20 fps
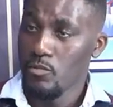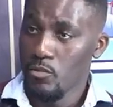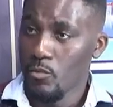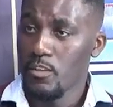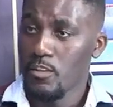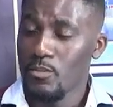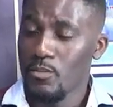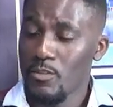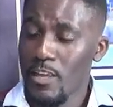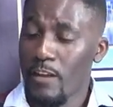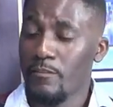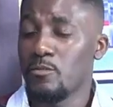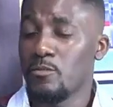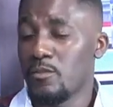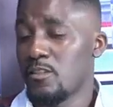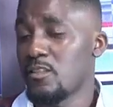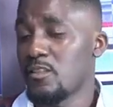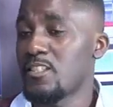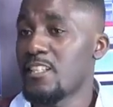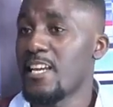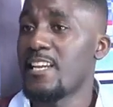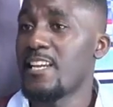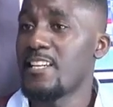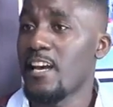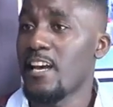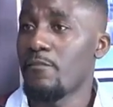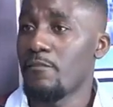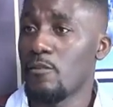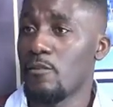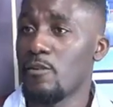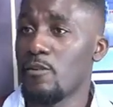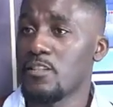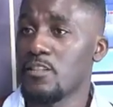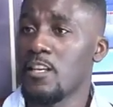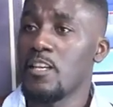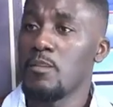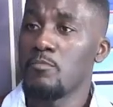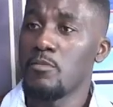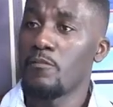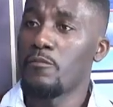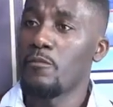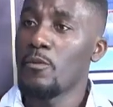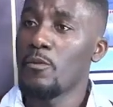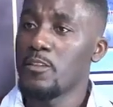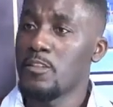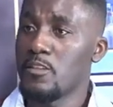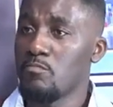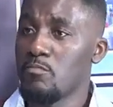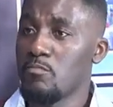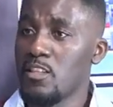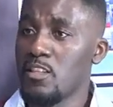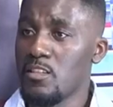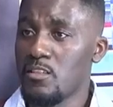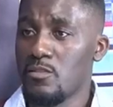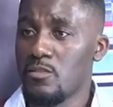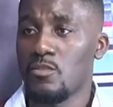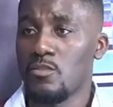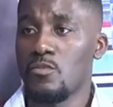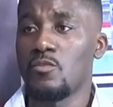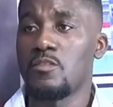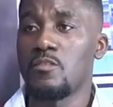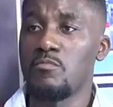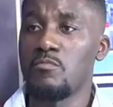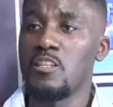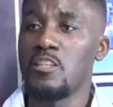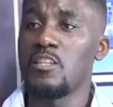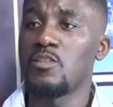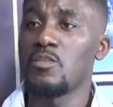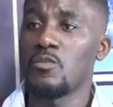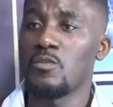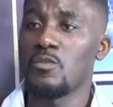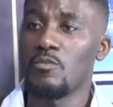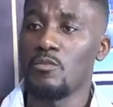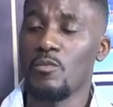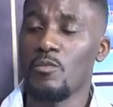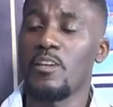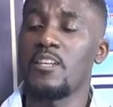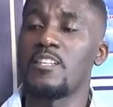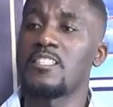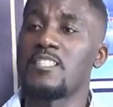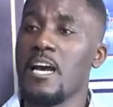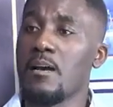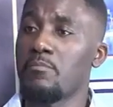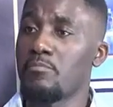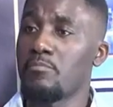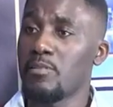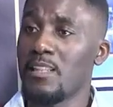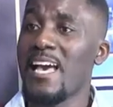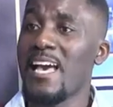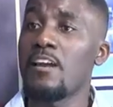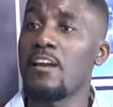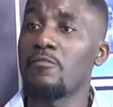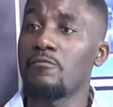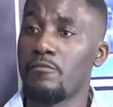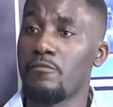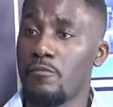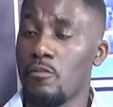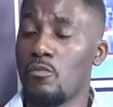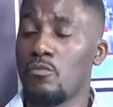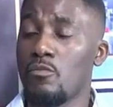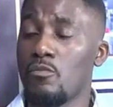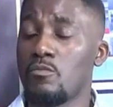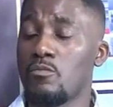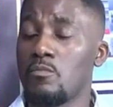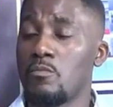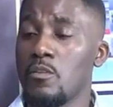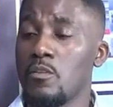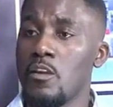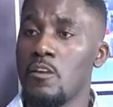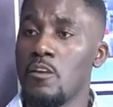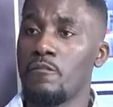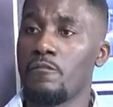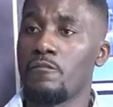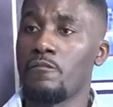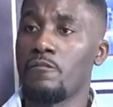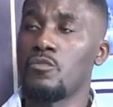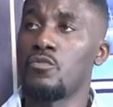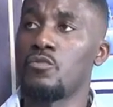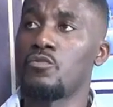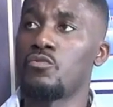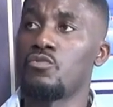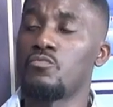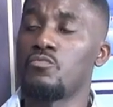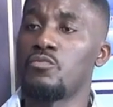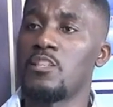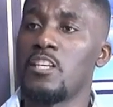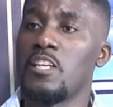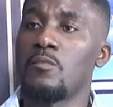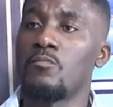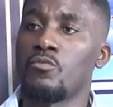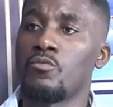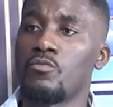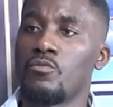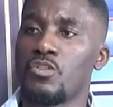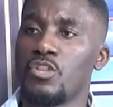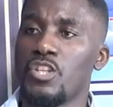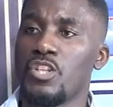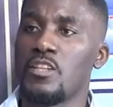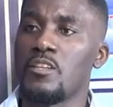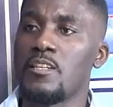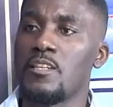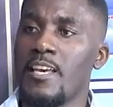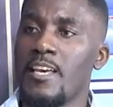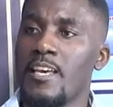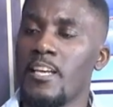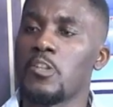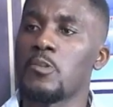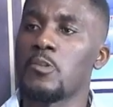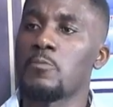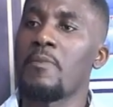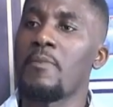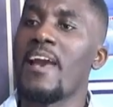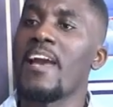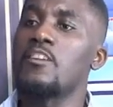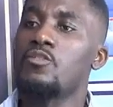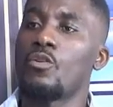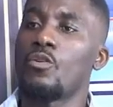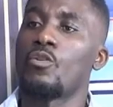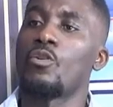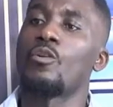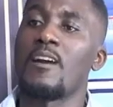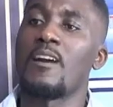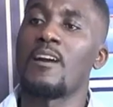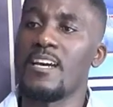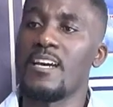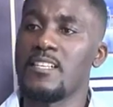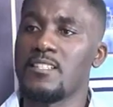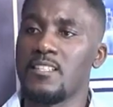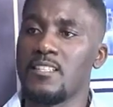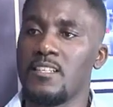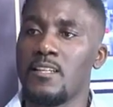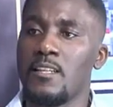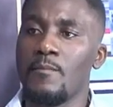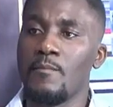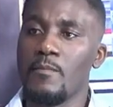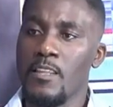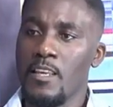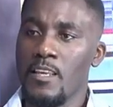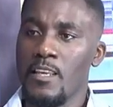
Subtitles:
You have to understand that first before it's a media. So the media creates that platform for you to be able to expand your horizon.